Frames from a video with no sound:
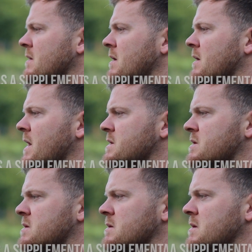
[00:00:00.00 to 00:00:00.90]
I
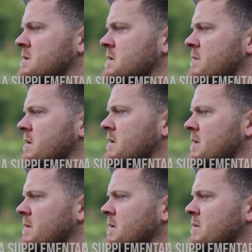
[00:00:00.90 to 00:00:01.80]
guess it's something
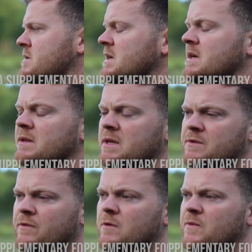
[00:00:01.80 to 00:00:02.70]
that you see in
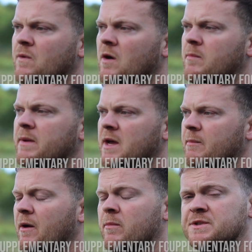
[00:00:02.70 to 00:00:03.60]
these forums quite a bit
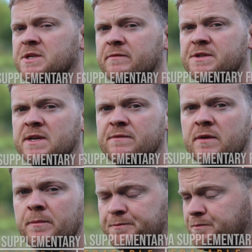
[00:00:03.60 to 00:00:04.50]
about
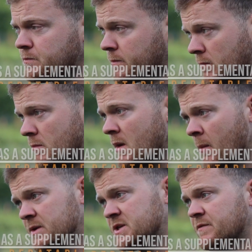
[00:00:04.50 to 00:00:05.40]
preservatives.
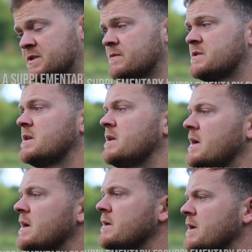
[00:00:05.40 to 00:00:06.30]
Preservatives
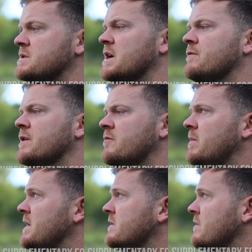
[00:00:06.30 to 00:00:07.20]
in shelf life
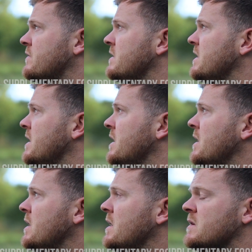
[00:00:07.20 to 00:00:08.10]
baits. Obviously,
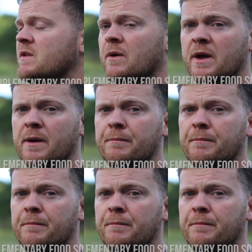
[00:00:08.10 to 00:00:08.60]
it's not